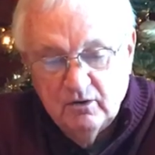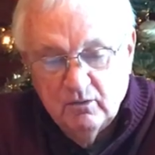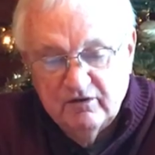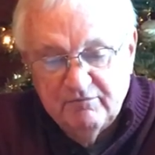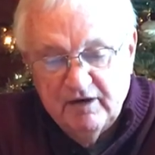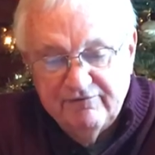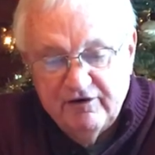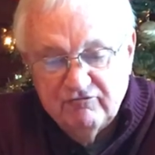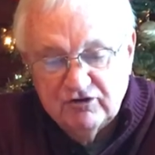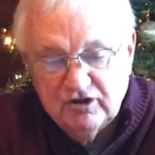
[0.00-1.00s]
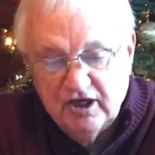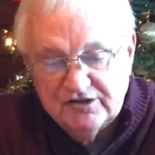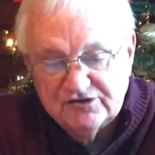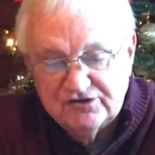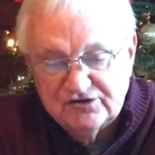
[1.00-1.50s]
One of my favorite
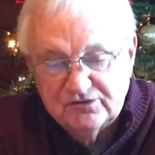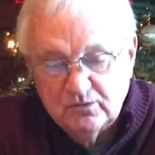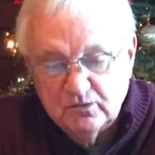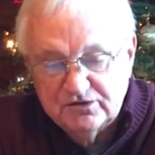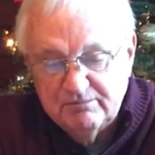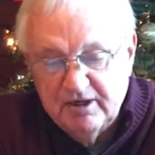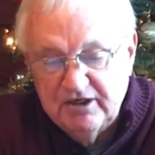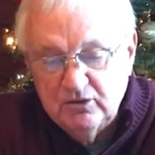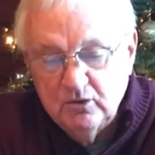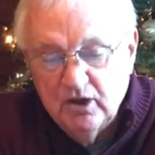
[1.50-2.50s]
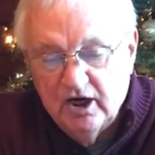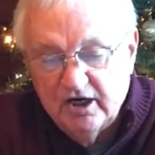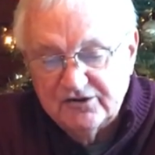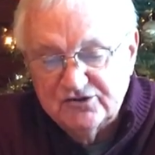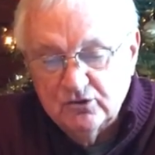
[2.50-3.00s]
classes was manual
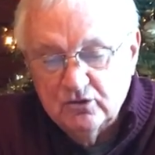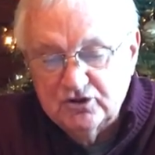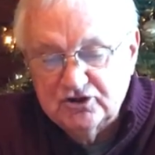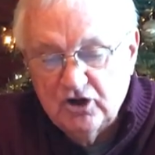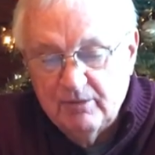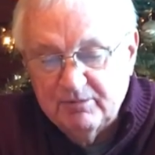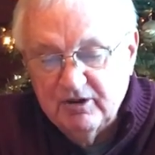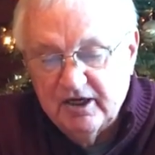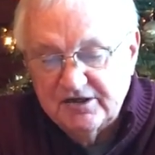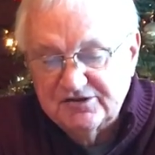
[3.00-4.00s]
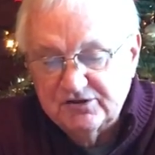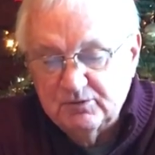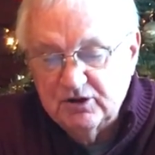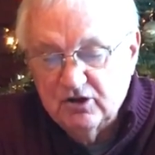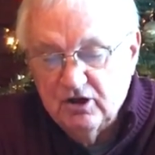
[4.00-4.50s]
arts, or shop class as
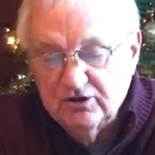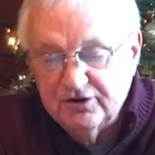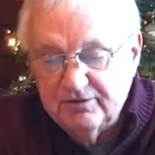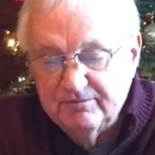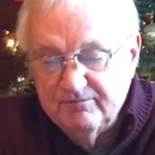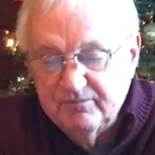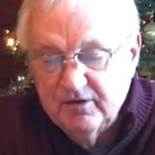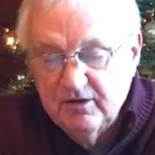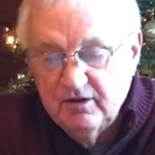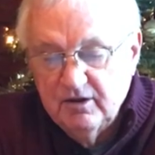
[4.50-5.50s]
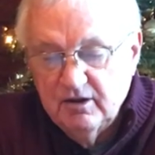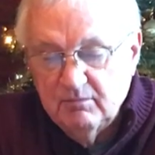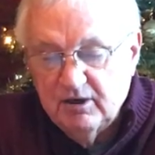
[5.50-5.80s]
we called it.